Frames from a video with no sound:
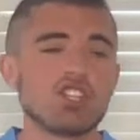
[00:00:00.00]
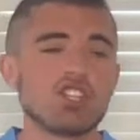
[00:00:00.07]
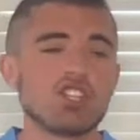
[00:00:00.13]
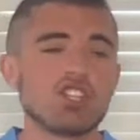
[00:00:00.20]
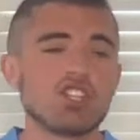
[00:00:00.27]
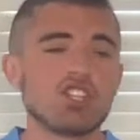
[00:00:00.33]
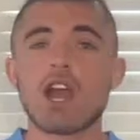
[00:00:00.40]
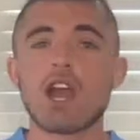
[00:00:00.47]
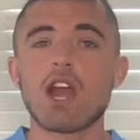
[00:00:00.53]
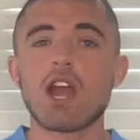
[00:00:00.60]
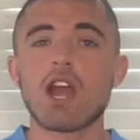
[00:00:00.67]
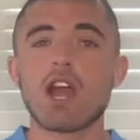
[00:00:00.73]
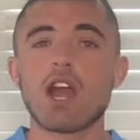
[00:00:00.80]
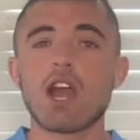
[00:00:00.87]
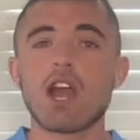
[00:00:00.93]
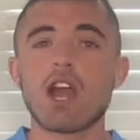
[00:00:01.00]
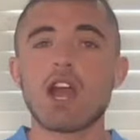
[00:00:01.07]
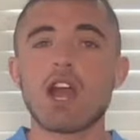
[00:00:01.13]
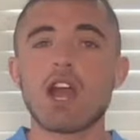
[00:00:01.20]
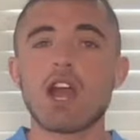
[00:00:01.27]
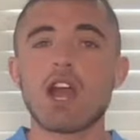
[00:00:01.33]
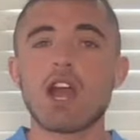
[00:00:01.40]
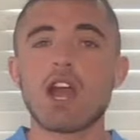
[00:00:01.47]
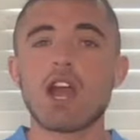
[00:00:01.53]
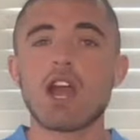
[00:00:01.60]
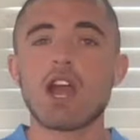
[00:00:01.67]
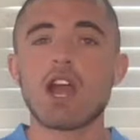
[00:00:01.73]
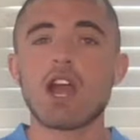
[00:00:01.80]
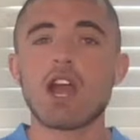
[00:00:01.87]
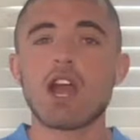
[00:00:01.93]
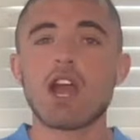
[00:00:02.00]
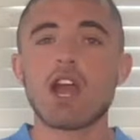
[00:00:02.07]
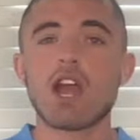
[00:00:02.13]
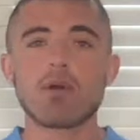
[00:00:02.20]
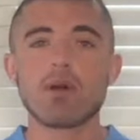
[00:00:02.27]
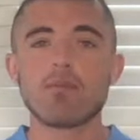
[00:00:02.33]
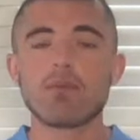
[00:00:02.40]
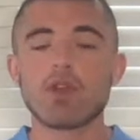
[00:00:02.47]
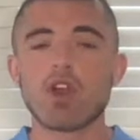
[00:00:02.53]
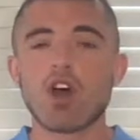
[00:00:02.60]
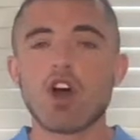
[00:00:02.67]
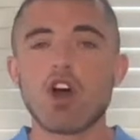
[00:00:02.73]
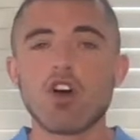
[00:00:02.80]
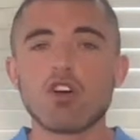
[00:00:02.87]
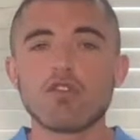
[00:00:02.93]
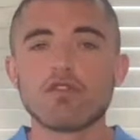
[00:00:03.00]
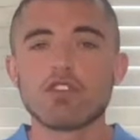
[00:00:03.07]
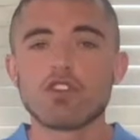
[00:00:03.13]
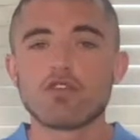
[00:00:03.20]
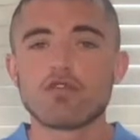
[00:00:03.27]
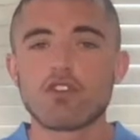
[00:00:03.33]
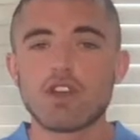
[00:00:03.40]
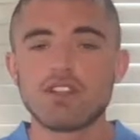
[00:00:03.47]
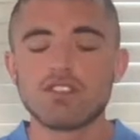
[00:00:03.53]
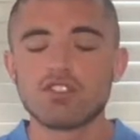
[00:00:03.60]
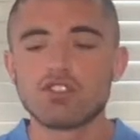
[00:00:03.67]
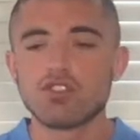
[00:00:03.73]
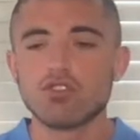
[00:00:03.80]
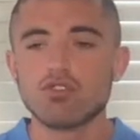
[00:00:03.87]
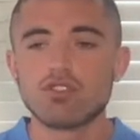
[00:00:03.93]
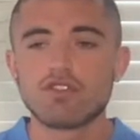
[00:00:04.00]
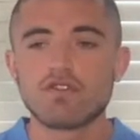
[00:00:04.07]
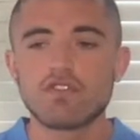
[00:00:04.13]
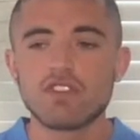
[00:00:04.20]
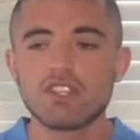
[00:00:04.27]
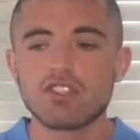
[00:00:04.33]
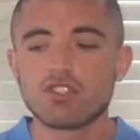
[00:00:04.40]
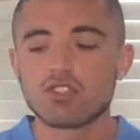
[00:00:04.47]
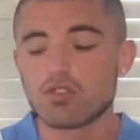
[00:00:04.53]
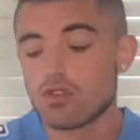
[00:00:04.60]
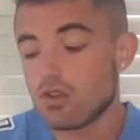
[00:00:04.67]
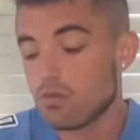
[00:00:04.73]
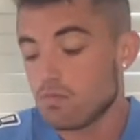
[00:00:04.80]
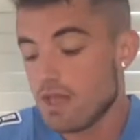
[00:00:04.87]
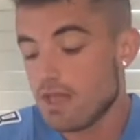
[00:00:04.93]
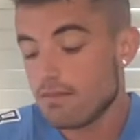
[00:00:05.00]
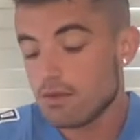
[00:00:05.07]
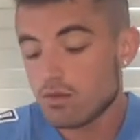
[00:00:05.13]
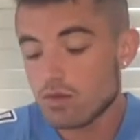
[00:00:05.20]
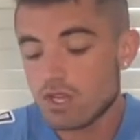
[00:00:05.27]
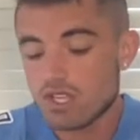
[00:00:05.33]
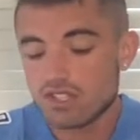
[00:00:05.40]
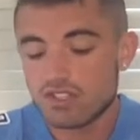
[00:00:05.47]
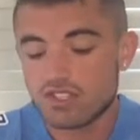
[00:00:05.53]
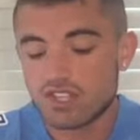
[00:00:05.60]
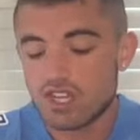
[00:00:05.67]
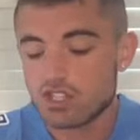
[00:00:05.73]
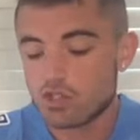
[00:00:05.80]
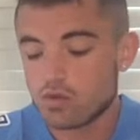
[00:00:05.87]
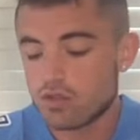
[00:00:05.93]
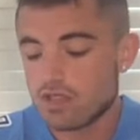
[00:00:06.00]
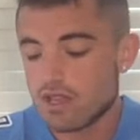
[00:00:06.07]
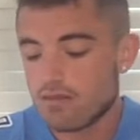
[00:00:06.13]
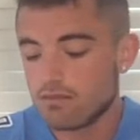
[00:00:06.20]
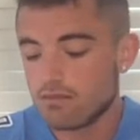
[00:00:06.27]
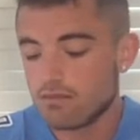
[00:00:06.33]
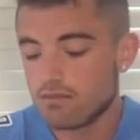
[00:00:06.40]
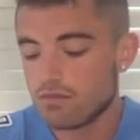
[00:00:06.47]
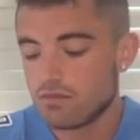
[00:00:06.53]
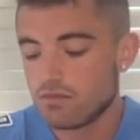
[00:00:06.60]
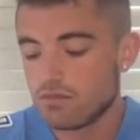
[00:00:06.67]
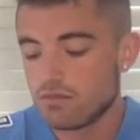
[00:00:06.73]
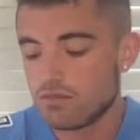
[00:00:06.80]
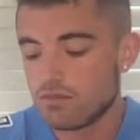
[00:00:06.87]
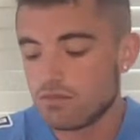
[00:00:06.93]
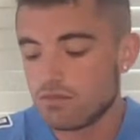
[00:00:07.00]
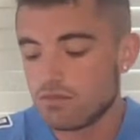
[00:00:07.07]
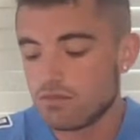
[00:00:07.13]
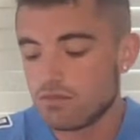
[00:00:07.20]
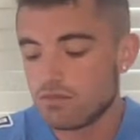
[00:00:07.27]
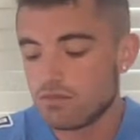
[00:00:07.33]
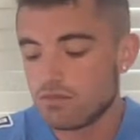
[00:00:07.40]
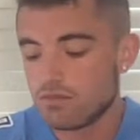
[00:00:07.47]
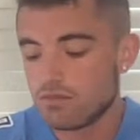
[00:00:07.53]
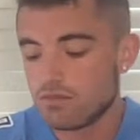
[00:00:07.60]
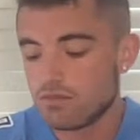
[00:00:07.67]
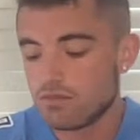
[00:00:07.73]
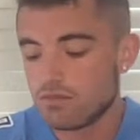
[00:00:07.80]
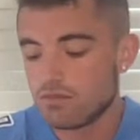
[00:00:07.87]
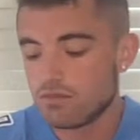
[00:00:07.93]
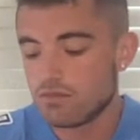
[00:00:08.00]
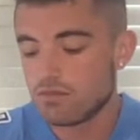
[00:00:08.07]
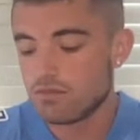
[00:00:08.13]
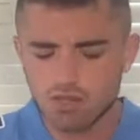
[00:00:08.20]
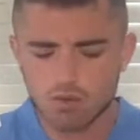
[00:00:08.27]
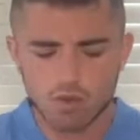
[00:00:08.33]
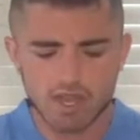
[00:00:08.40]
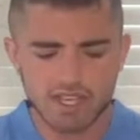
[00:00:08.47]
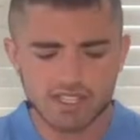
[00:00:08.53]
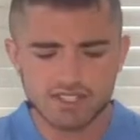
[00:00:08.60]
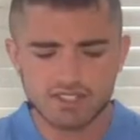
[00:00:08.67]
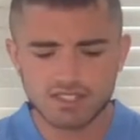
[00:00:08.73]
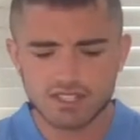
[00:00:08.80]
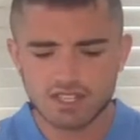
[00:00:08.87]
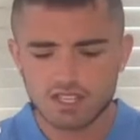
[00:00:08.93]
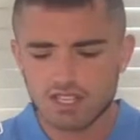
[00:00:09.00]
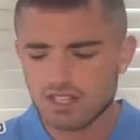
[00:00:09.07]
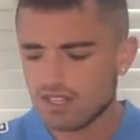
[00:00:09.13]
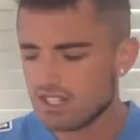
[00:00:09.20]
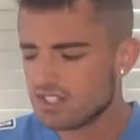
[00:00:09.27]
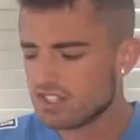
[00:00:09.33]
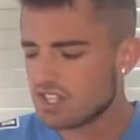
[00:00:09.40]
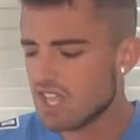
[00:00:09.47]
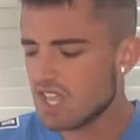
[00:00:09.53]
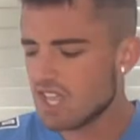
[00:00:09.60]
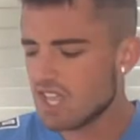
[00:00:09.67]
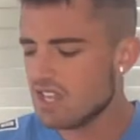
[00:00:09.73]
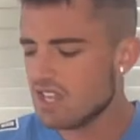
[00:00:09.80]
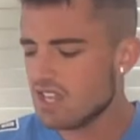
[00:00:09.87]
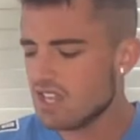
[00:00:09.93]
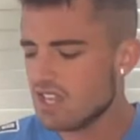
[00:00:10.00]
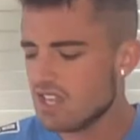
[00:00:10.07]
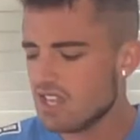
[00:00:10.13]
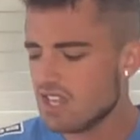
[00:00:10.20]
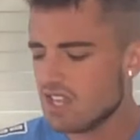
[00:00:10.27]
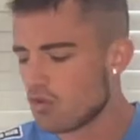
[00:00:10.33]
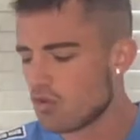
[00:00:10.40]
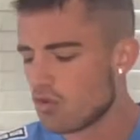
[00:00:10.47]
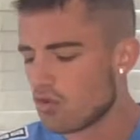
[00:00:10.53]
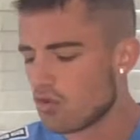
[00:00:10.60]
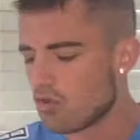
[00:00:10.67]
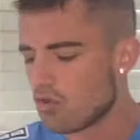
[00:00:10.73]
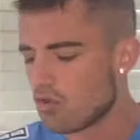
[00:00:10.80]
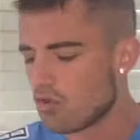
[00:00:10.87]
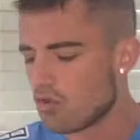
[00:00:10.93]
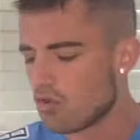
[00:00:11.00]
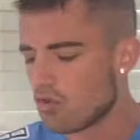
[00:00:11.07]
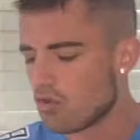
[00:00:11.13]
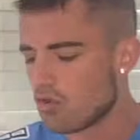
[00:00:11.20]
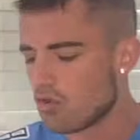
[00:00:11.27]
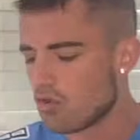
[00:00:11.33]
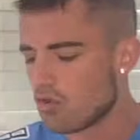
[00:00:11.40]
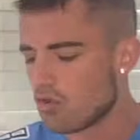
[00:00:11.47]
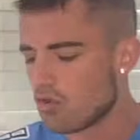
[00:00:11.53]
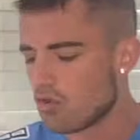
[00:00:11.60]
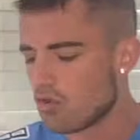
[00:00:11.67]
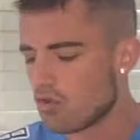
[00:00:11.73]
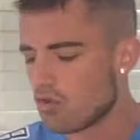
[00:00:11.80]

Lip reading: now to public, and then we pop up on all of your friends' news feeds so that maybe we can sesh with them too. But anyways, let's get rolling here. I'm super